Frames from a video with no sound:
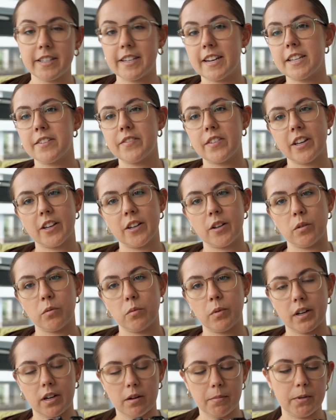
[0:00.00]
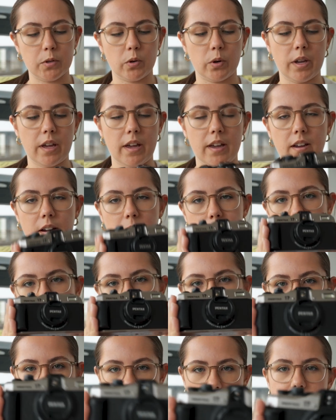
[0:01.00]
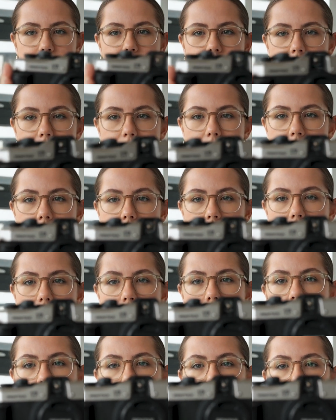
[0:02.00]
today's video, we're going to be talking about this, the